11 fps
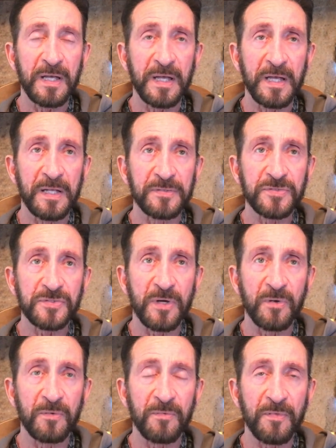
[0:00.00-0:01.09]
And
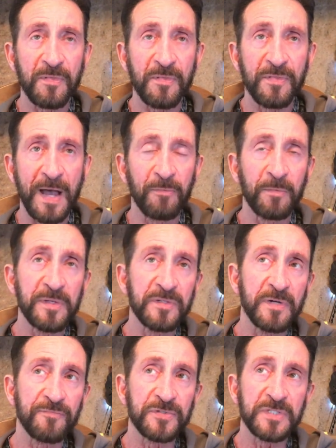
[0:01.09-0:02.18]
so that will be the
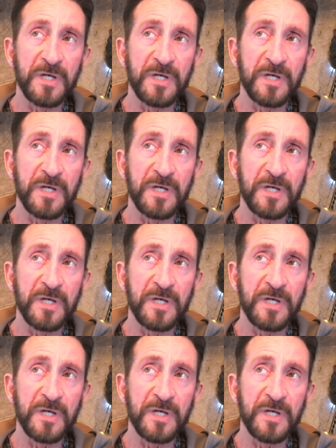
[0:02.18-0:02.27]
difference.